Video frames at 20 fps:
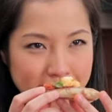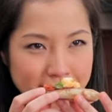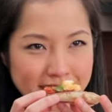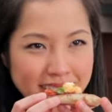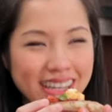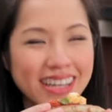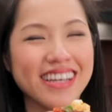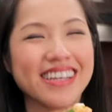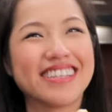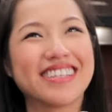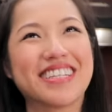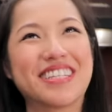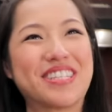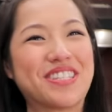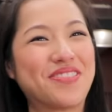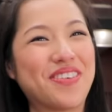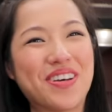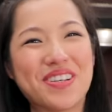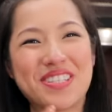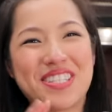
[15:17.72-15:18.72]
Ugh, it
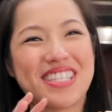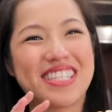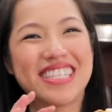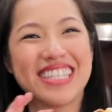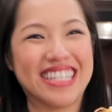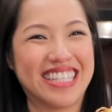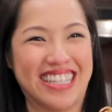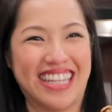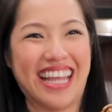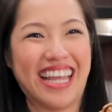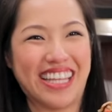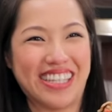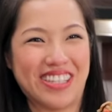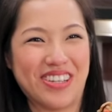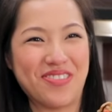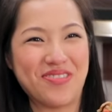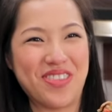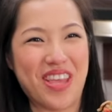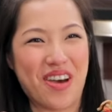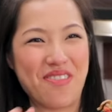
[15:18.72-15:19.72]
smells just like
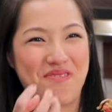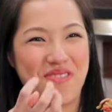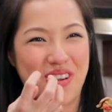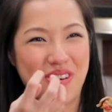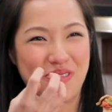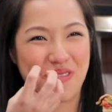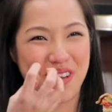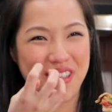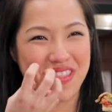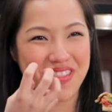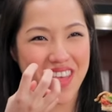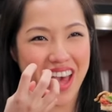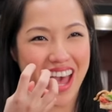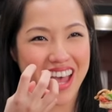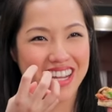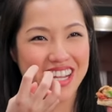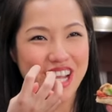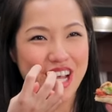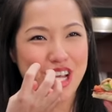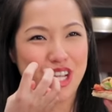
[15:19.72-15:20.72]
tom yum, but with
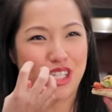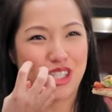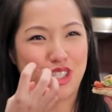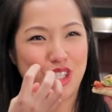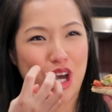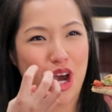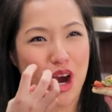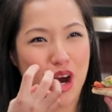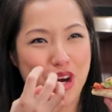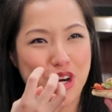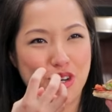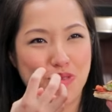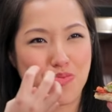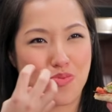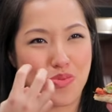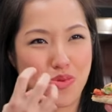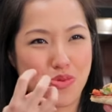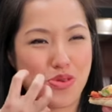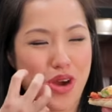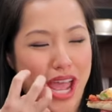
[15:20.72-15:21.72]
that
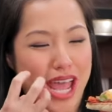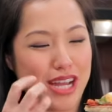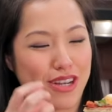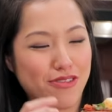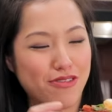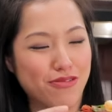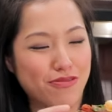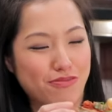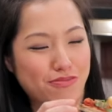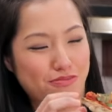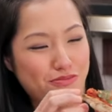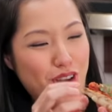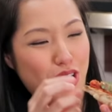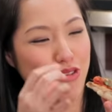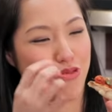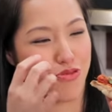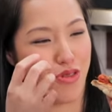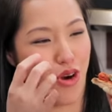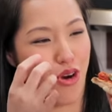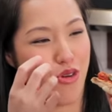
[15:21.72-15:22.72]
charred bread
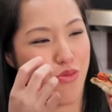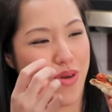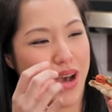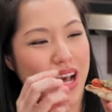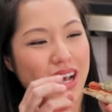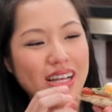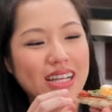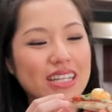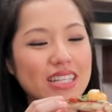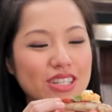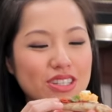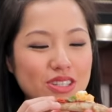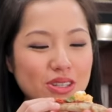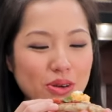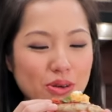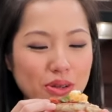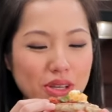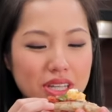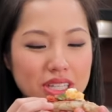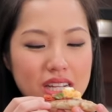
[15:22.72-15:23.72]
aroma.
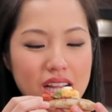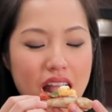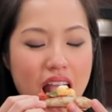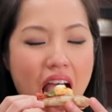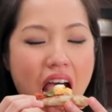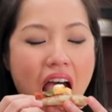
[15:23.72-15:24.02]
So good.